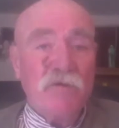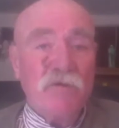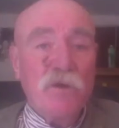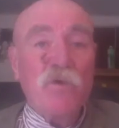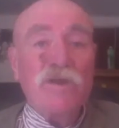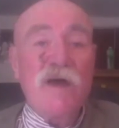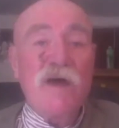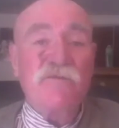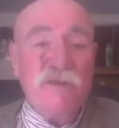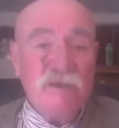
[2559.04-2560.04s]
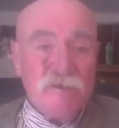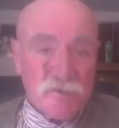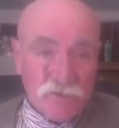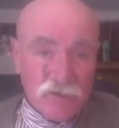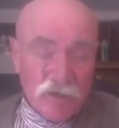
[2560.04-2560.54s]
without
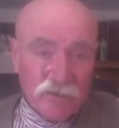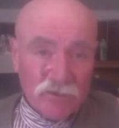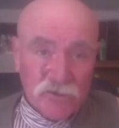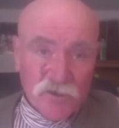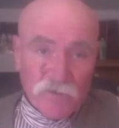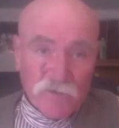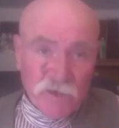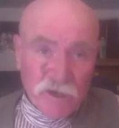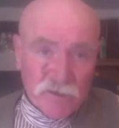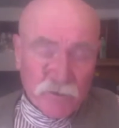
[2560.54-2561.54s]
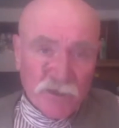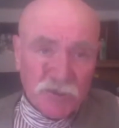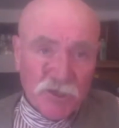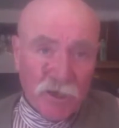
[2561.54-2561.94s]
visas to Soviet Azerbaijan.